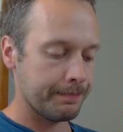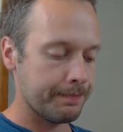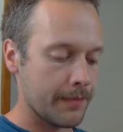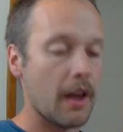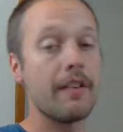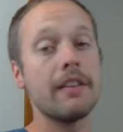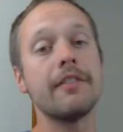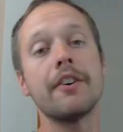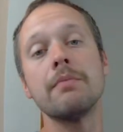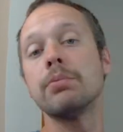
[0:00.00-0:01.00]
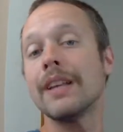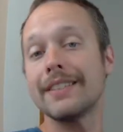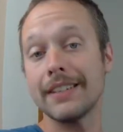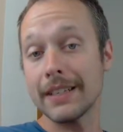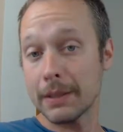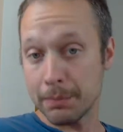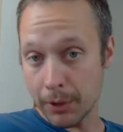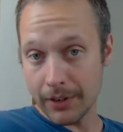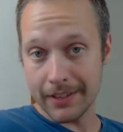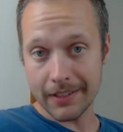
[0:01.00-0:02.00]
I've had very pleasant
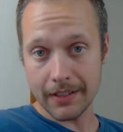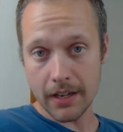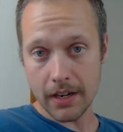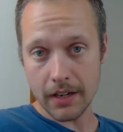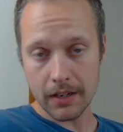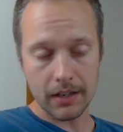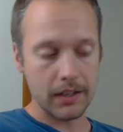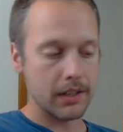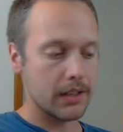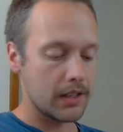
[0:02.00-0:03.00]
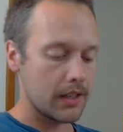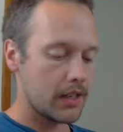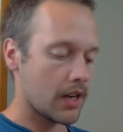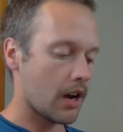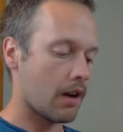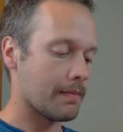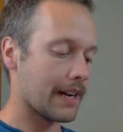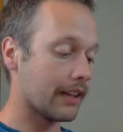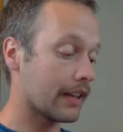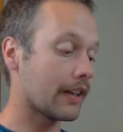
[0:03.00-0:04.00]
experiences there. And I
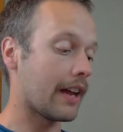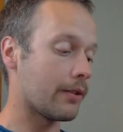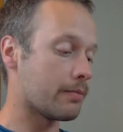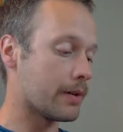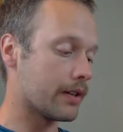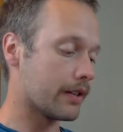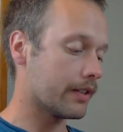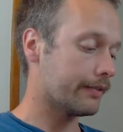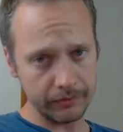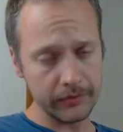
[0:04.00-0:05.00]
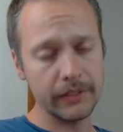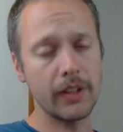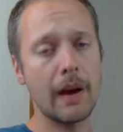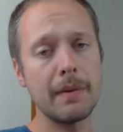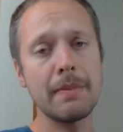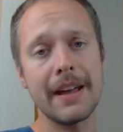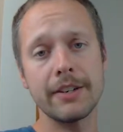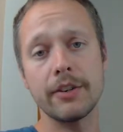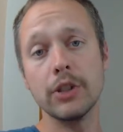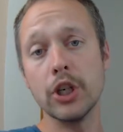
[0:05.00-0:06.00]
like a lot of their beer. The Gummy Banter
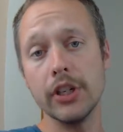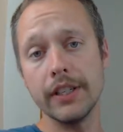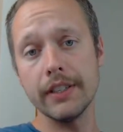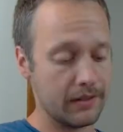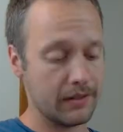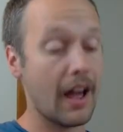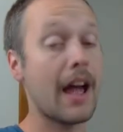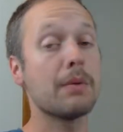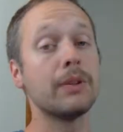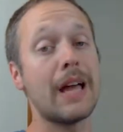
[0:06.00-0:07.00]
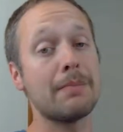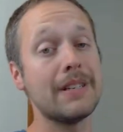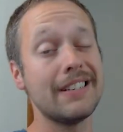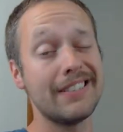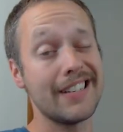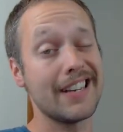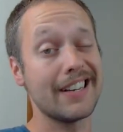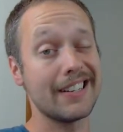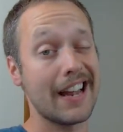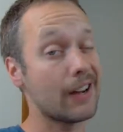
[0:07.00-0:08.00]
is good. I will not be seeking
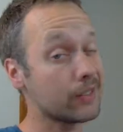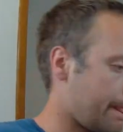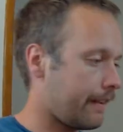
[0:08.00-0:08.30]
it out.